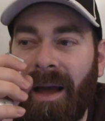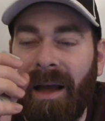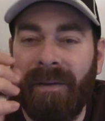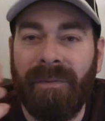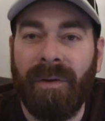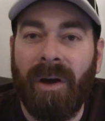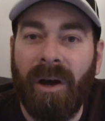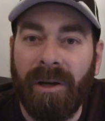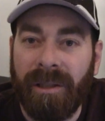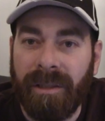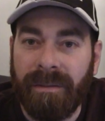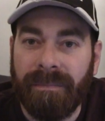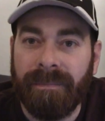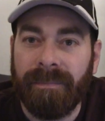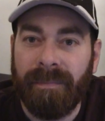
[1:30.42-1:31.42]
I feel
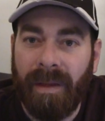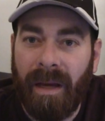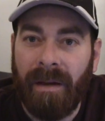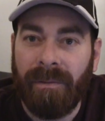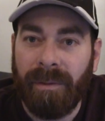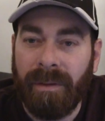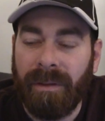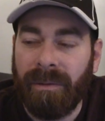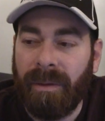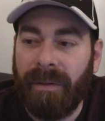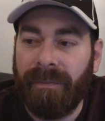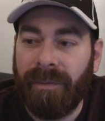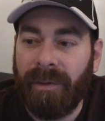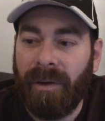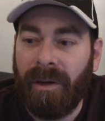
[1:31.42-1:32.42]
honored. I really do. I
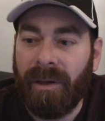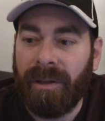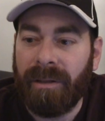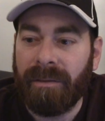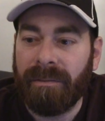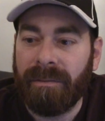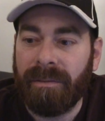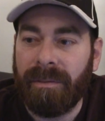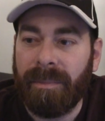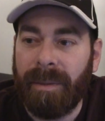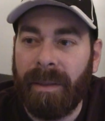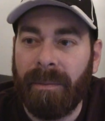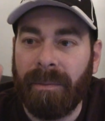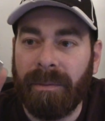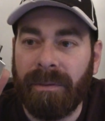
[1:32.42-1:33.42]
feel honored to be
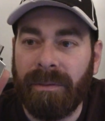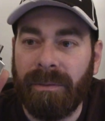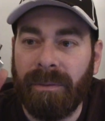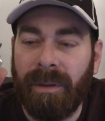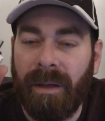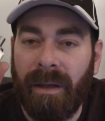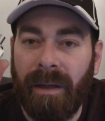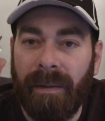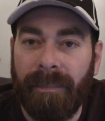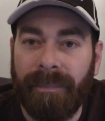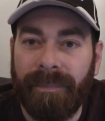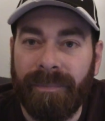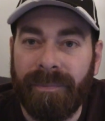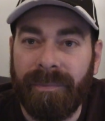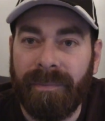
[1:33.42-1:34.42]
able to
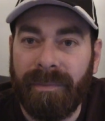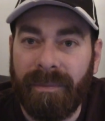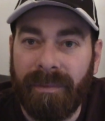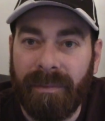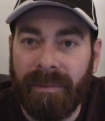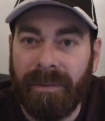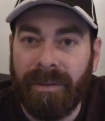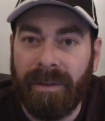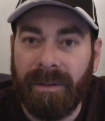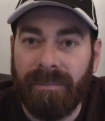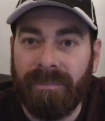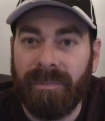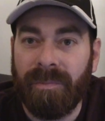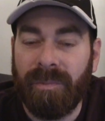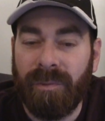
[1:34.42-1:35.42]

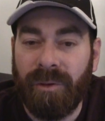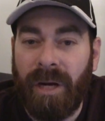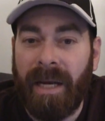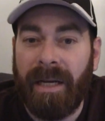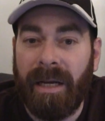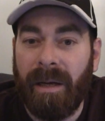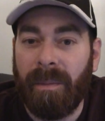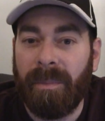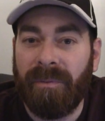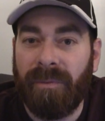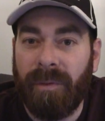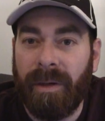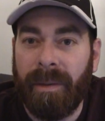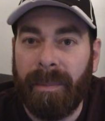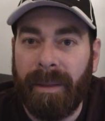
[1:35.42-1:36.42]
try it out
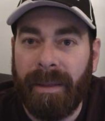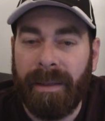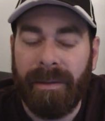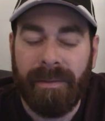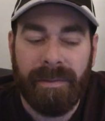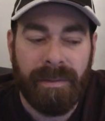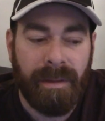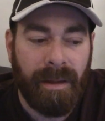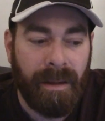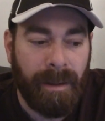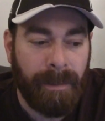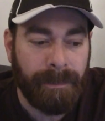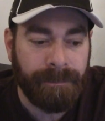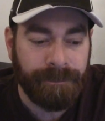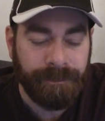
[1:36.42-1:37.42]
before anybody else.
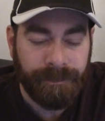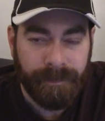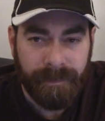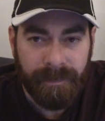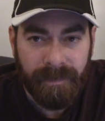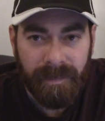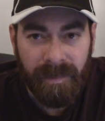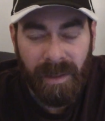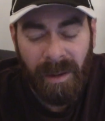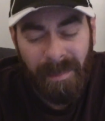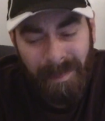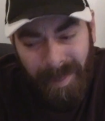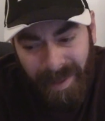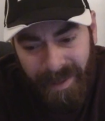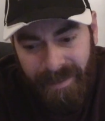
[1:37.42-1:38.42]

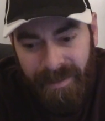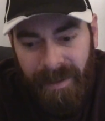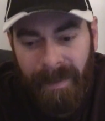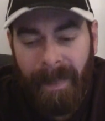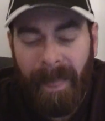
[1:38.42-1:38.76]
But